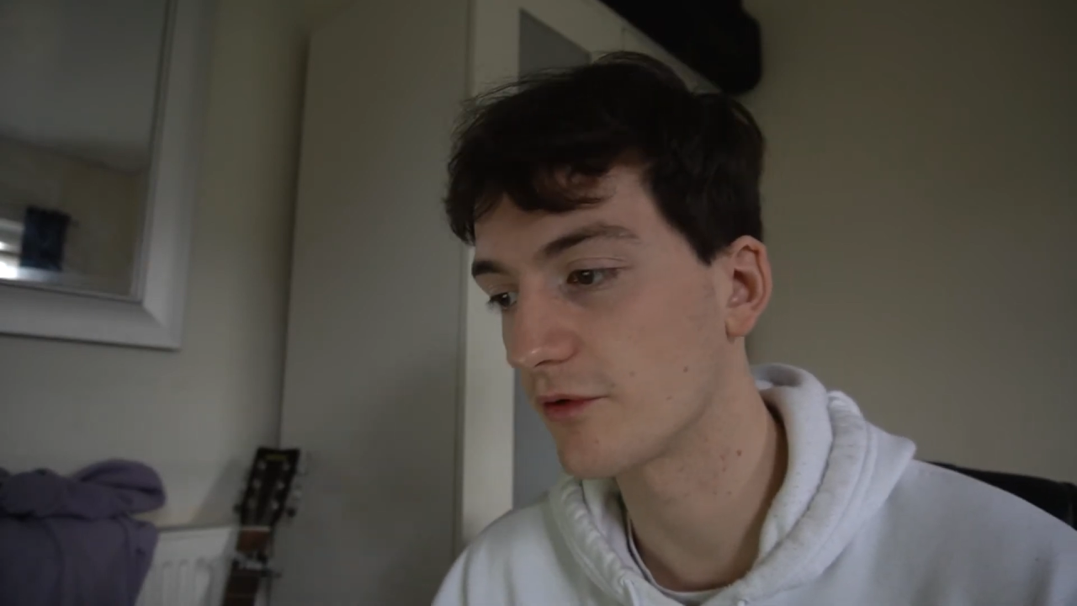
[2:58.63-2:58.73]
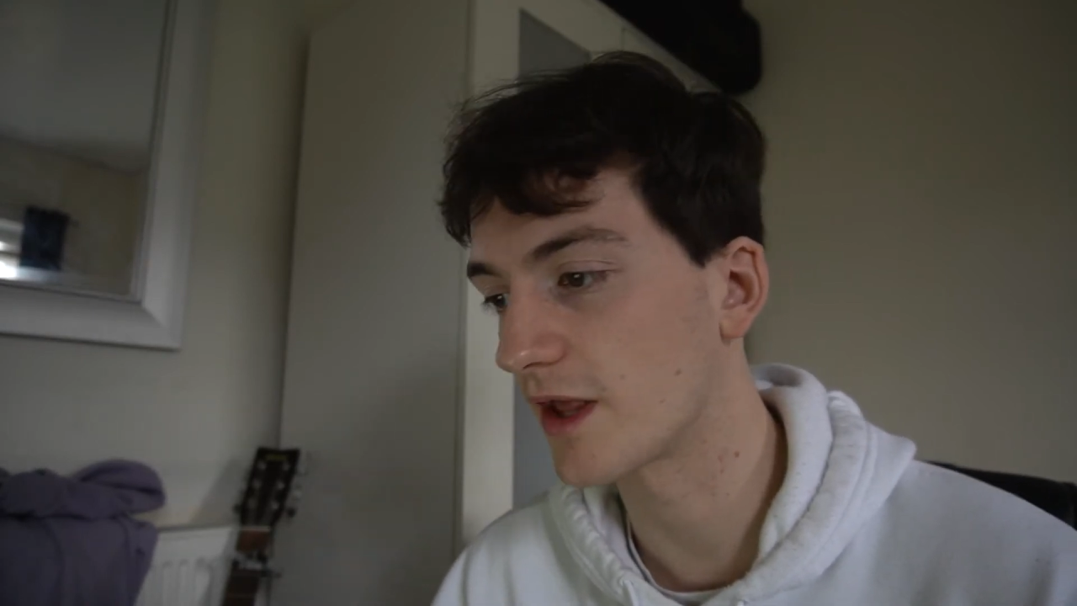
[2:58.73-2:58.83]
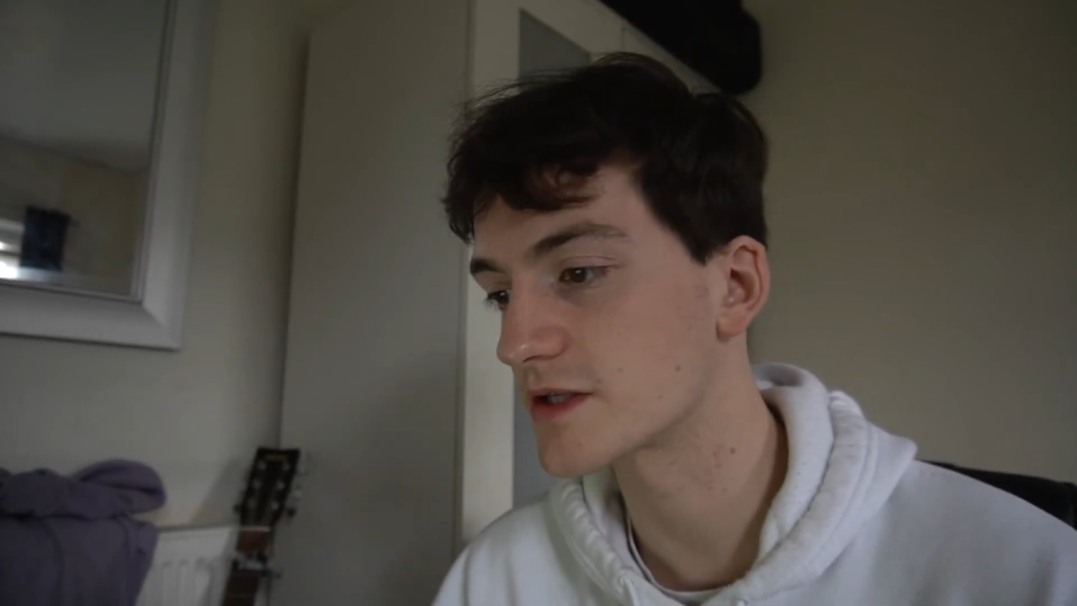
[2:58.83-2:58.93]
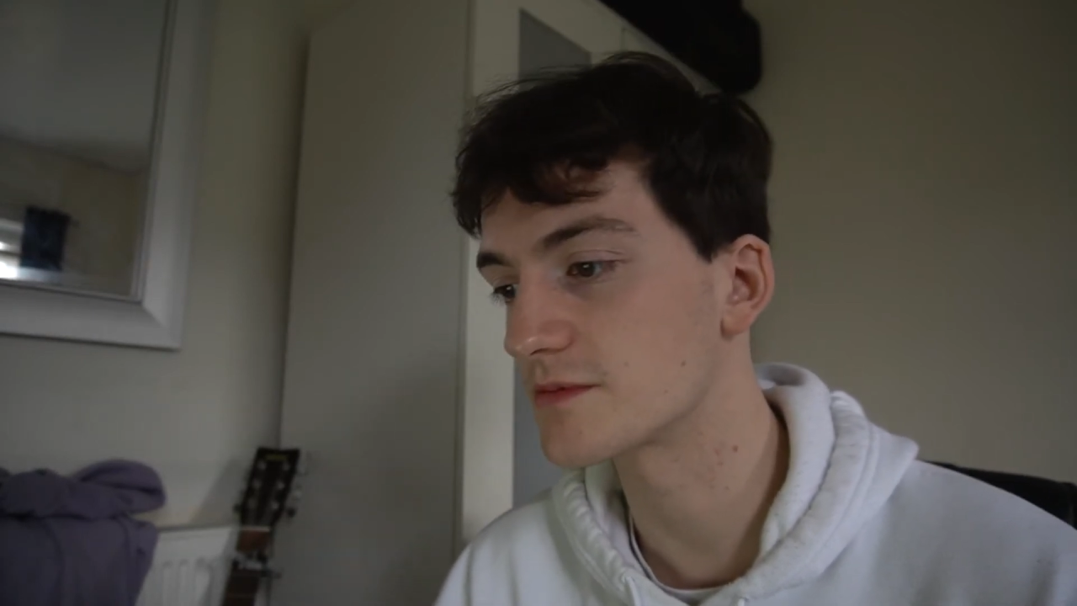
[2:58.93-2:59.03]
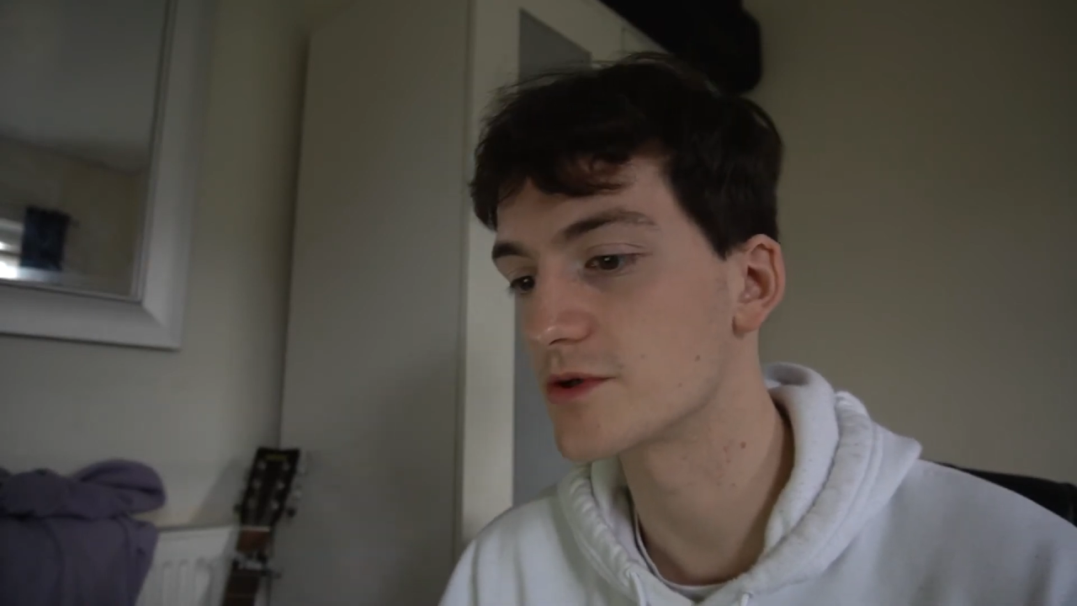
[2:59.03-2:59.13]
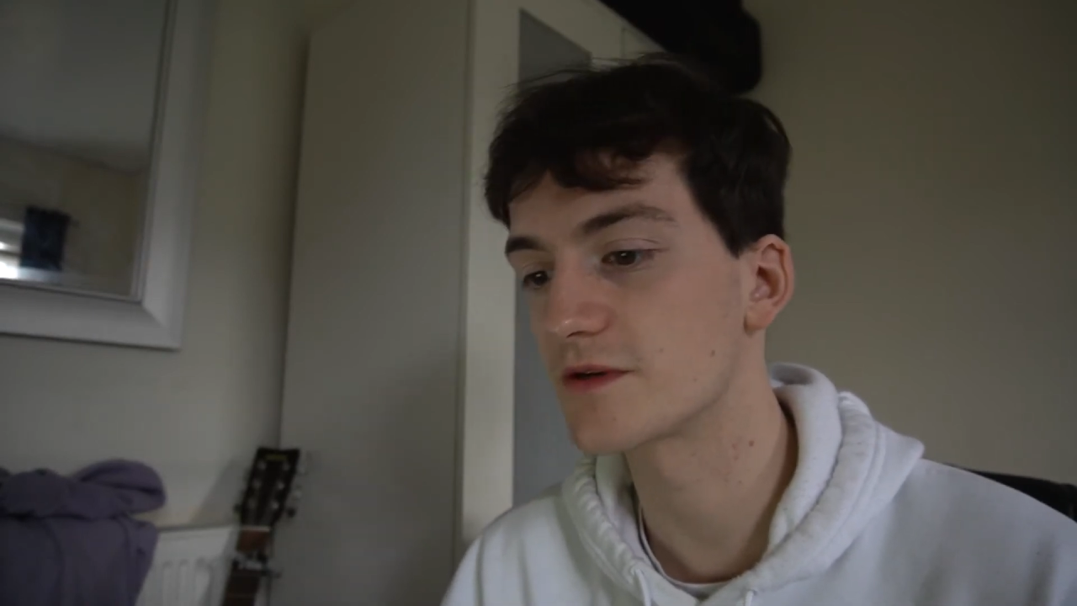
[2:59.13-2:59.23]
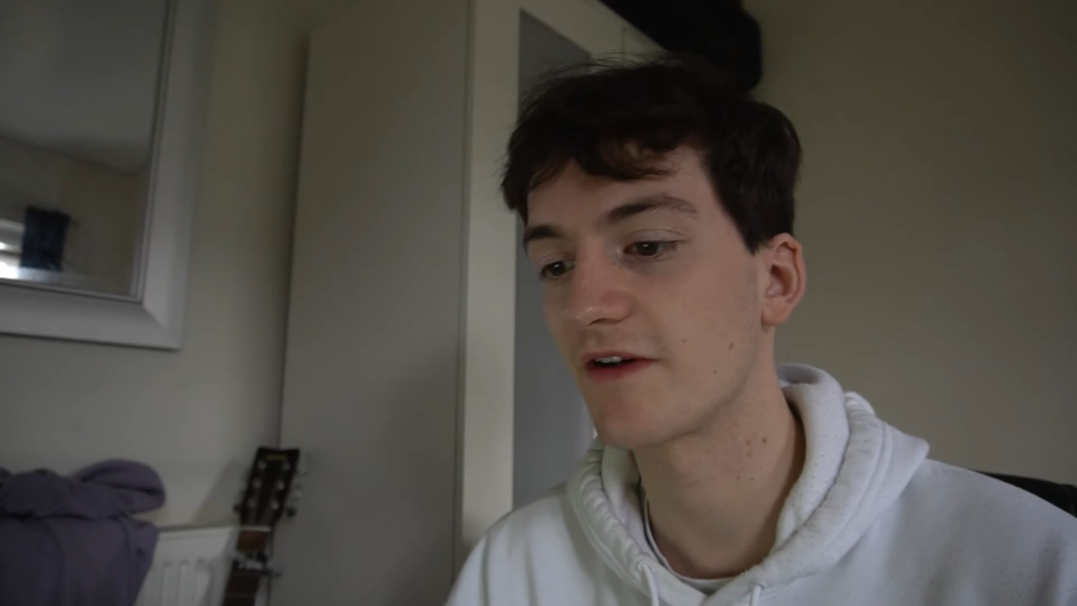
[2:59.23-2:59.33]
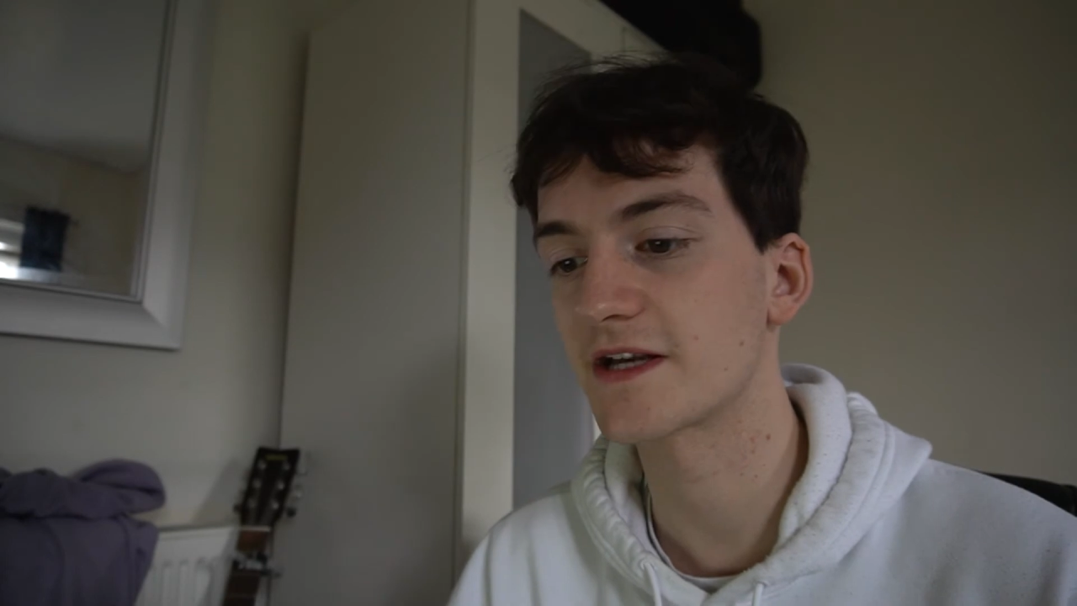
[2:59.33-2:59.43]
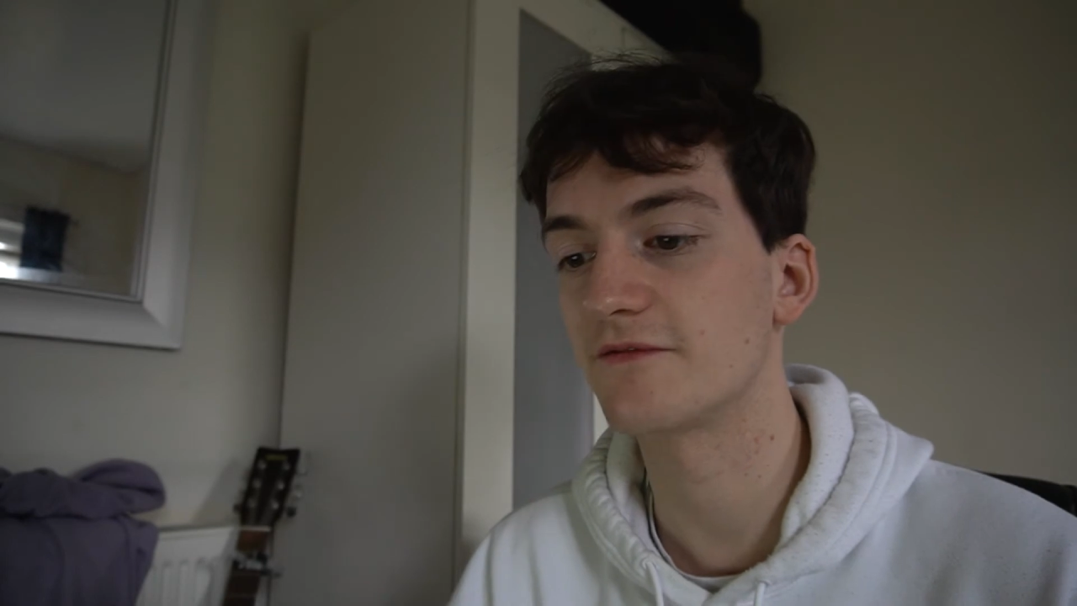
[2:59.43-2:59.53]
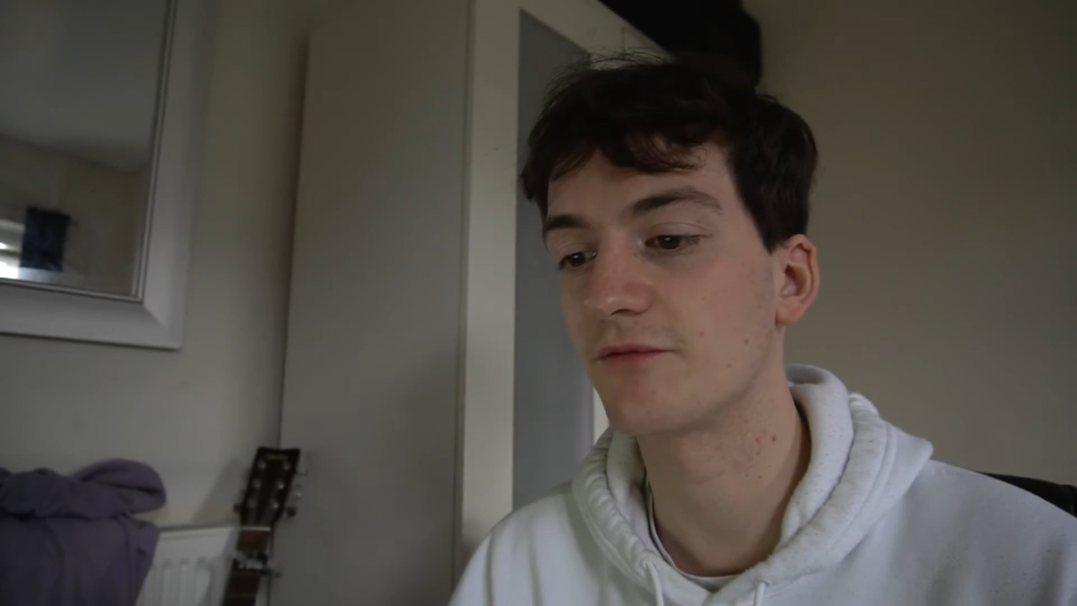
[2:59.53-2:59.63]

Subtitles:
that was the most effective